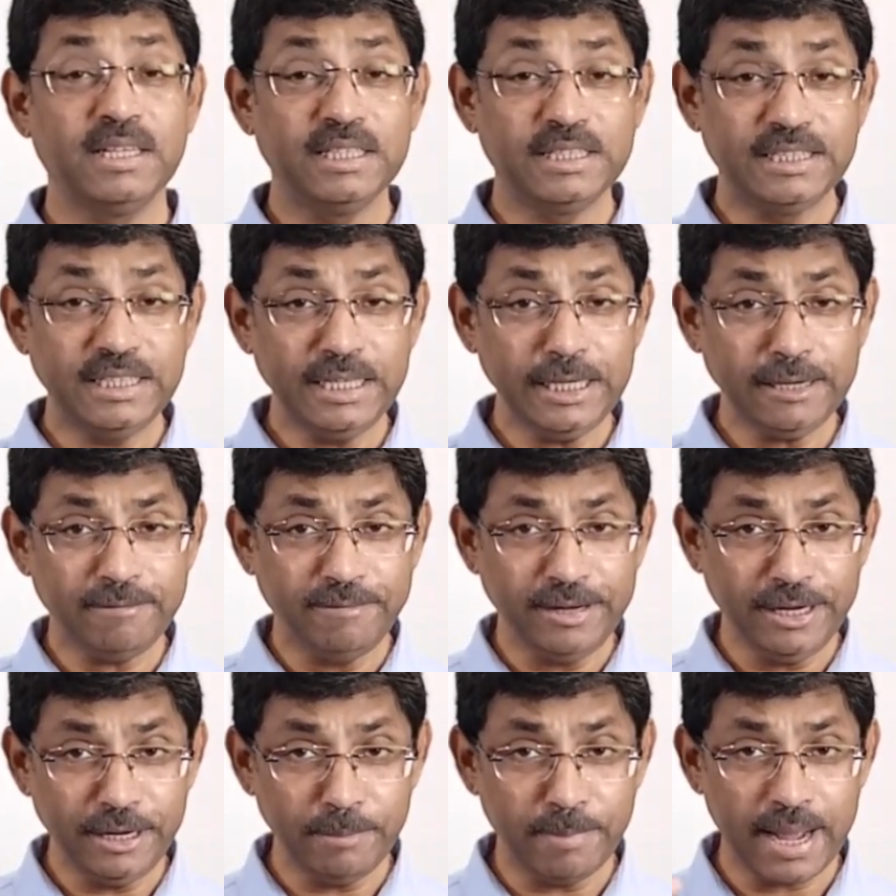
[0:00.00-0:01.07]
Seek
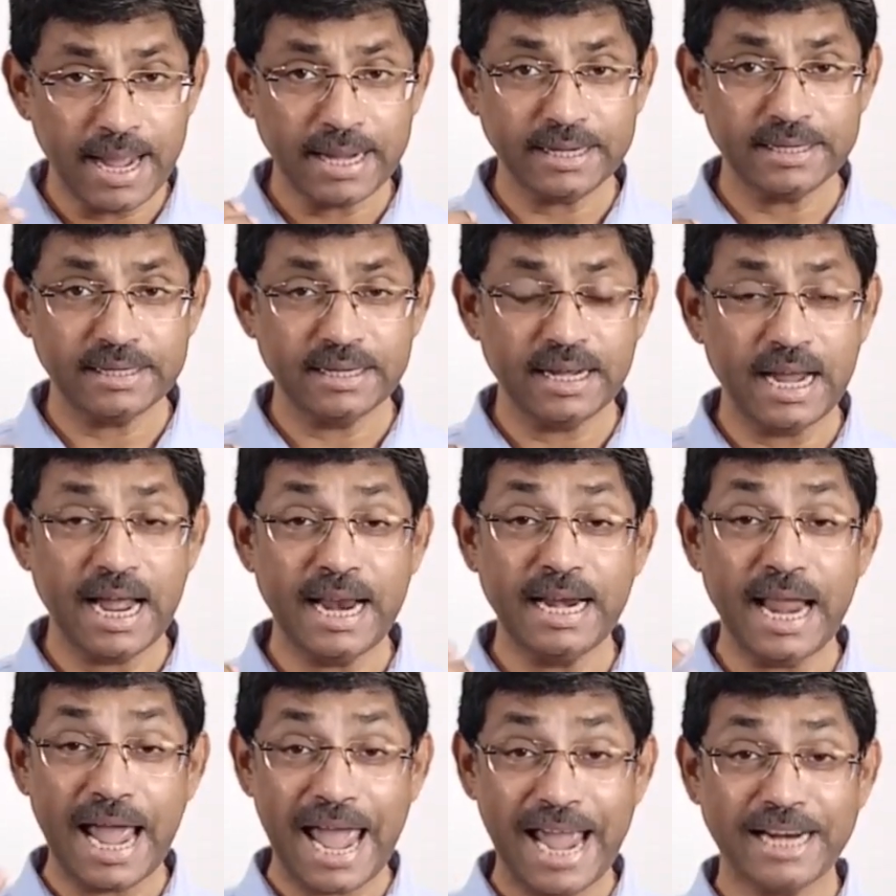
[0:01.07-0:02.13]
feedback
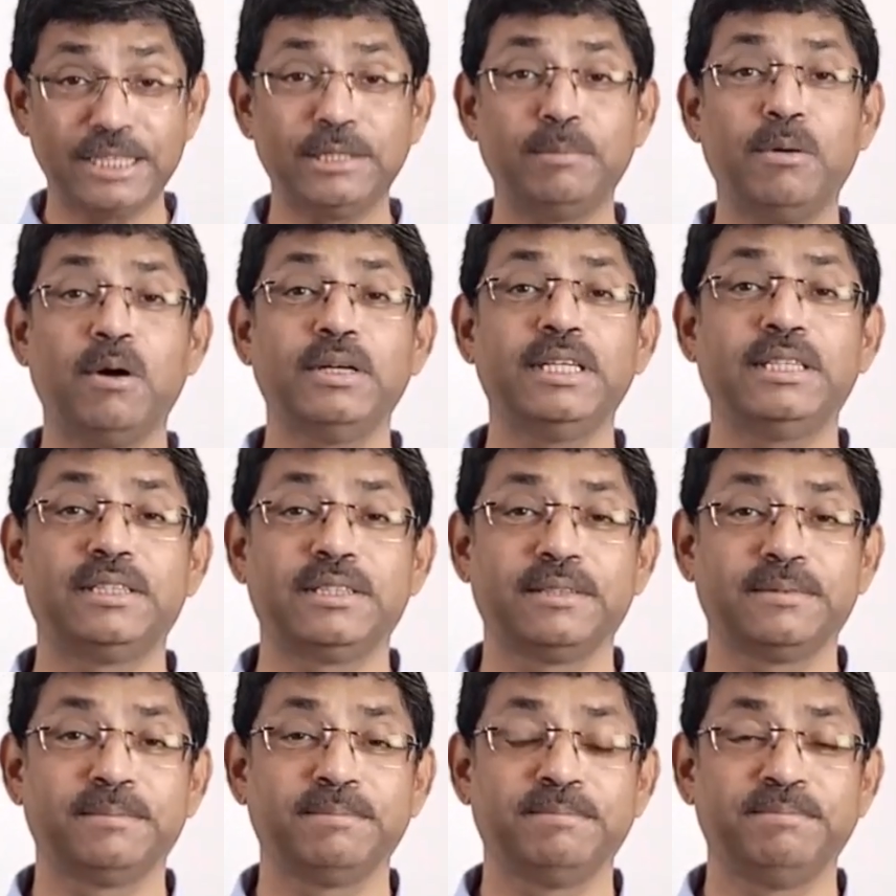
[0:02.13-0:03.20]
and act upon it.
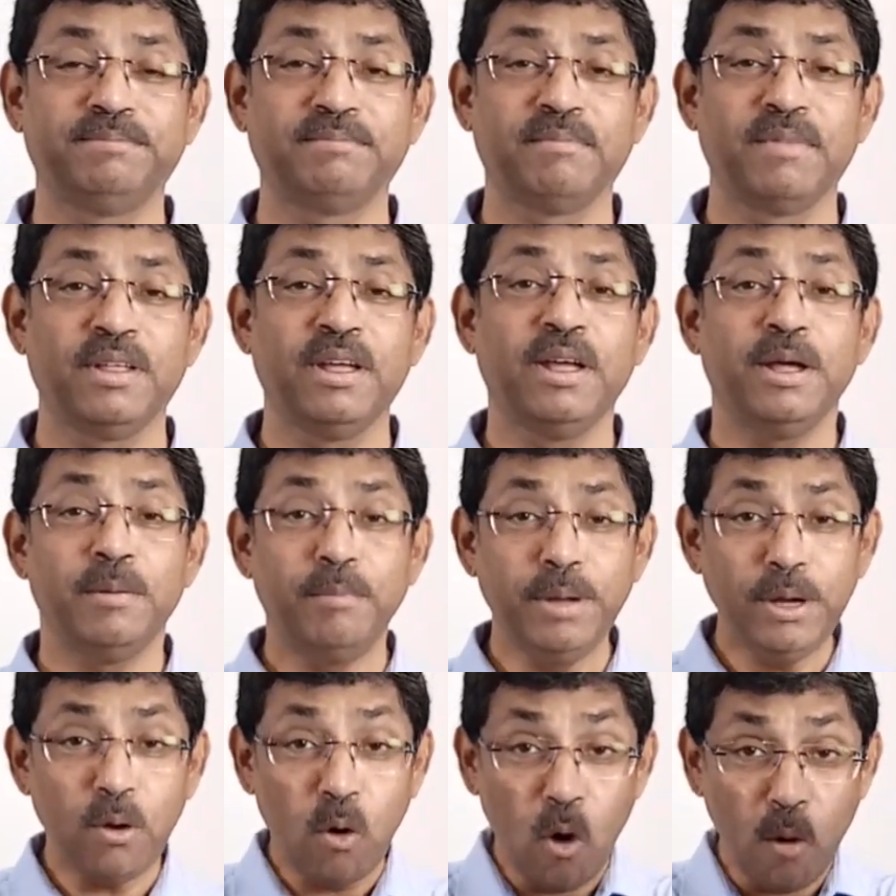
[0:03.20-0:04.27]

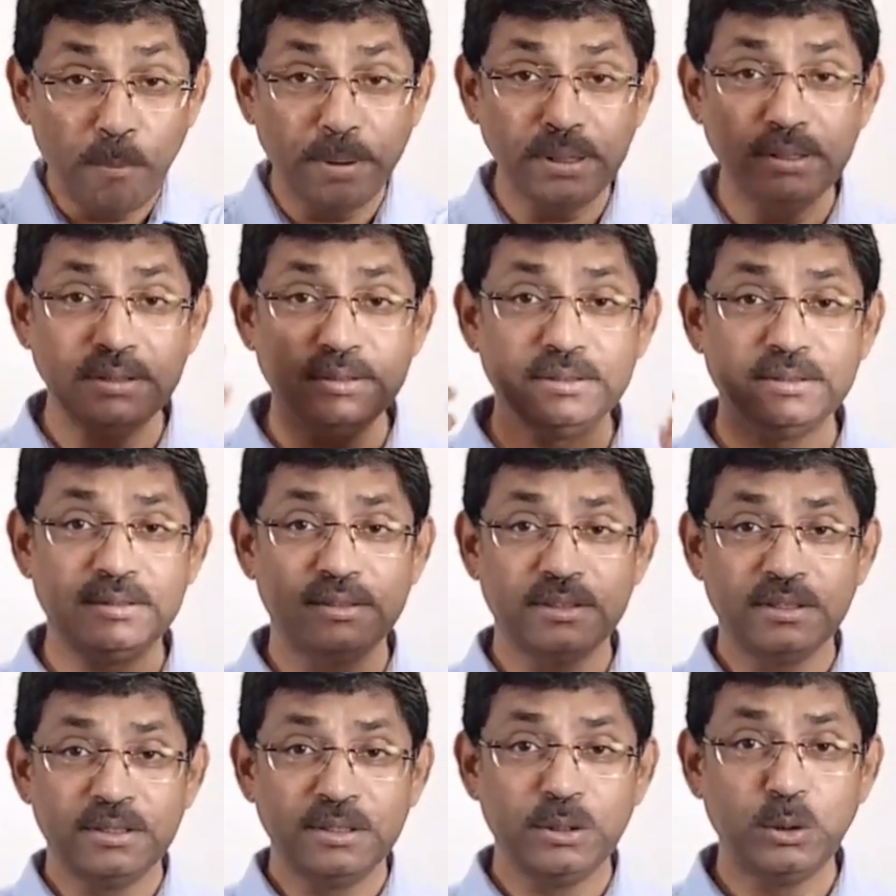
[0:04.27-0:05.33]
Be open
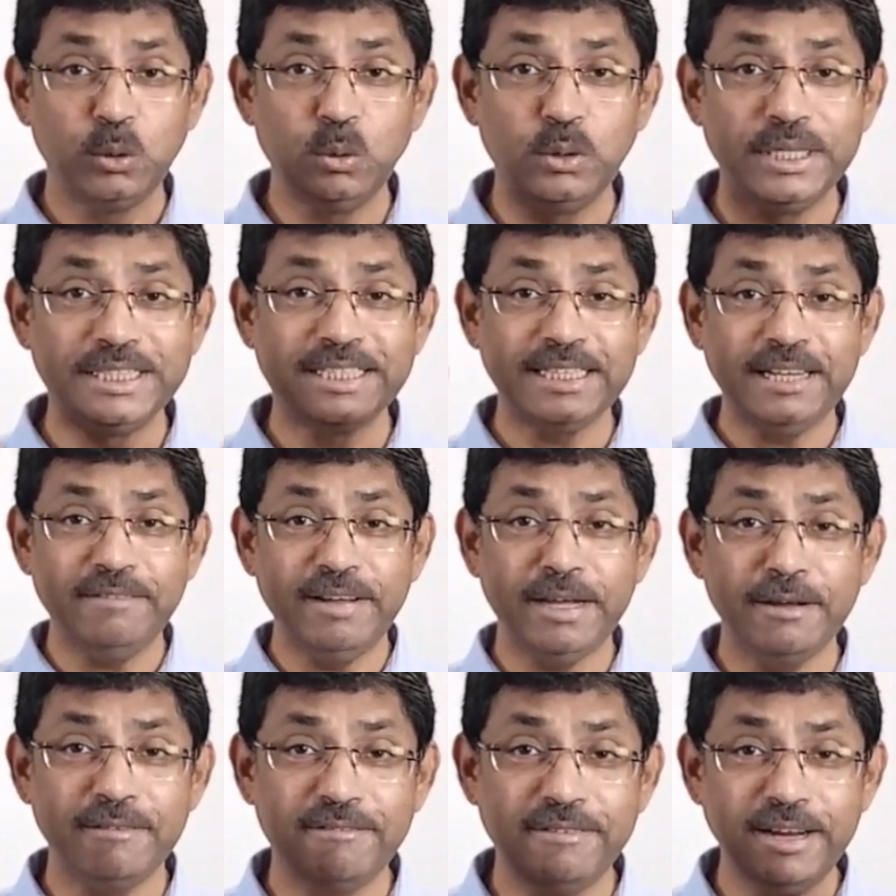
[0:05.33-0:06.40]
to
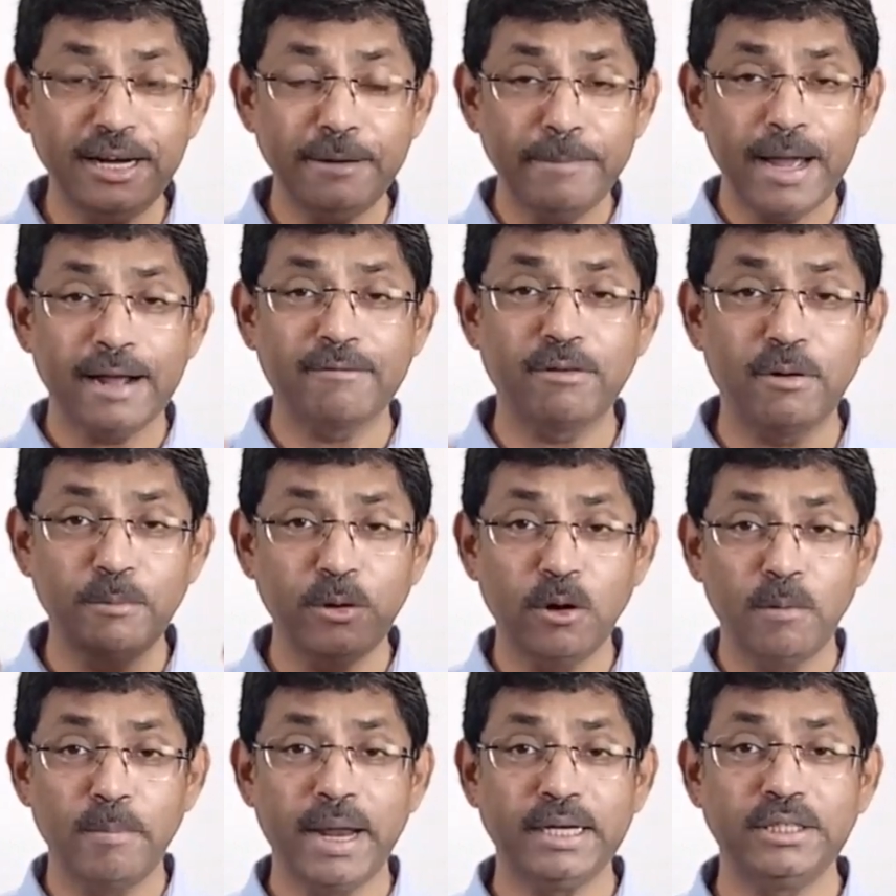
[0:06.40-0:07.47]
receiving feedback from
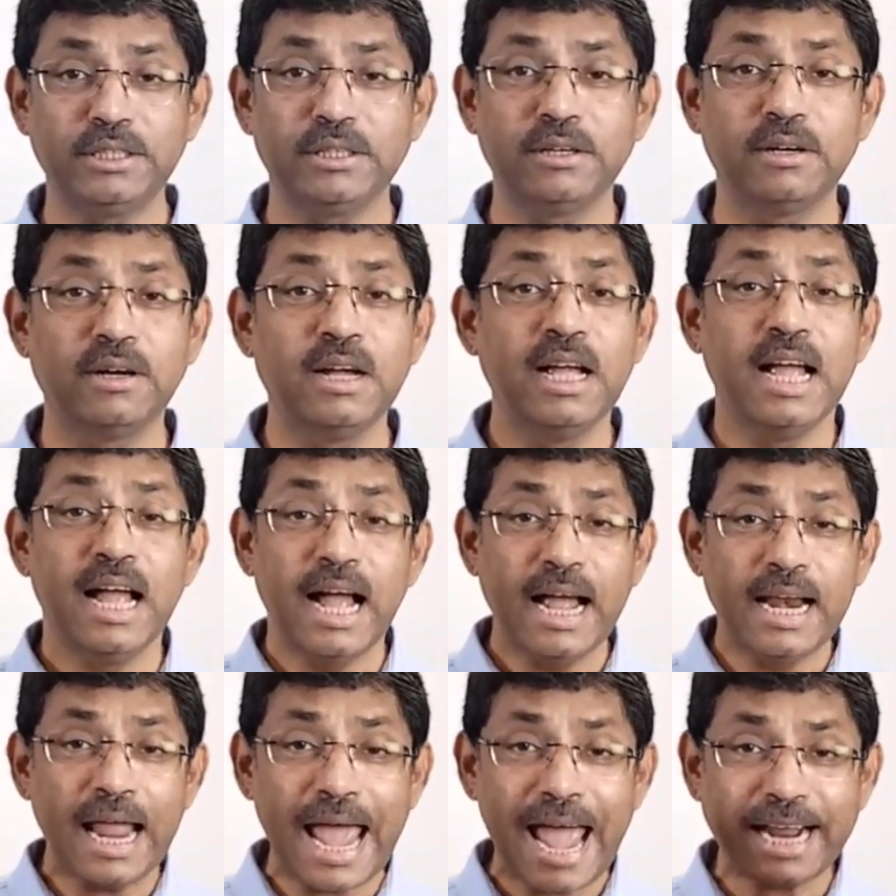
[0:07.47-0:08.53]
your mentor
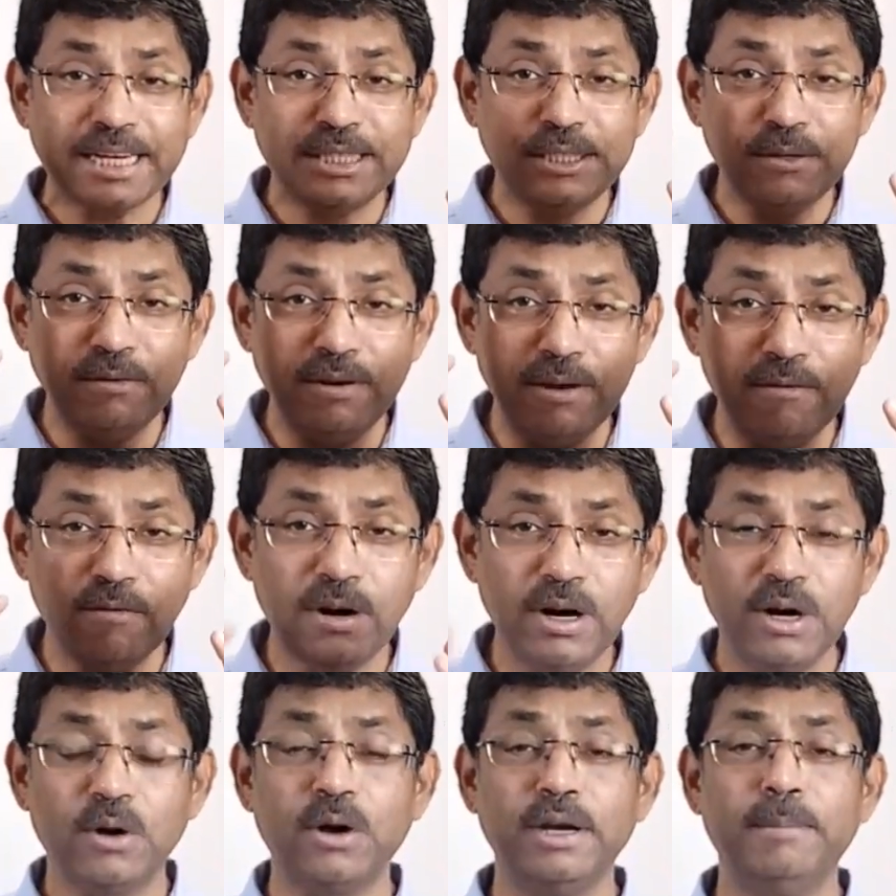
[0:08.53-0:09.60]
and actively
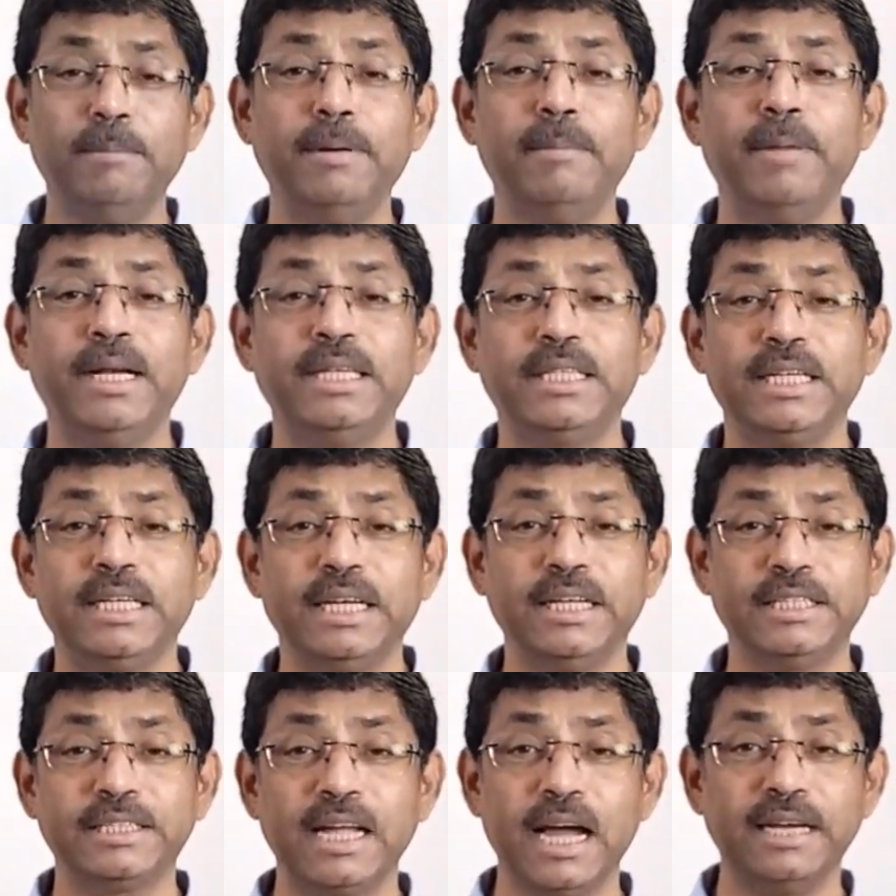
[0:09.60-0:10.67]
work on implementing
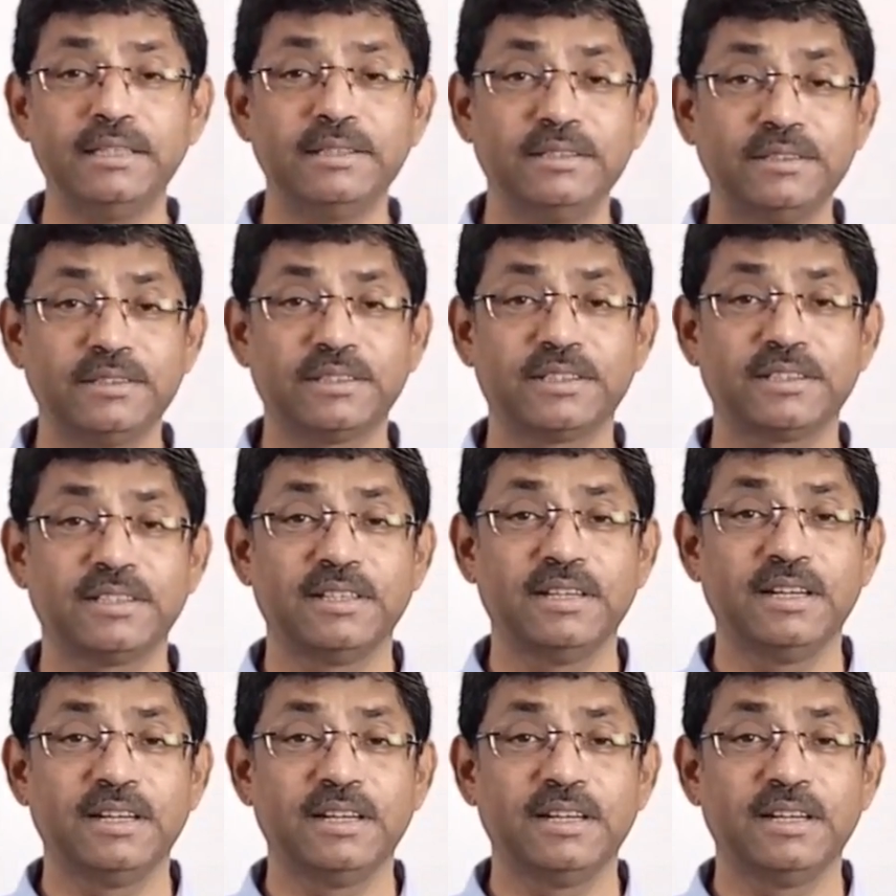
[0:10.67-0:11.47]
his guidance.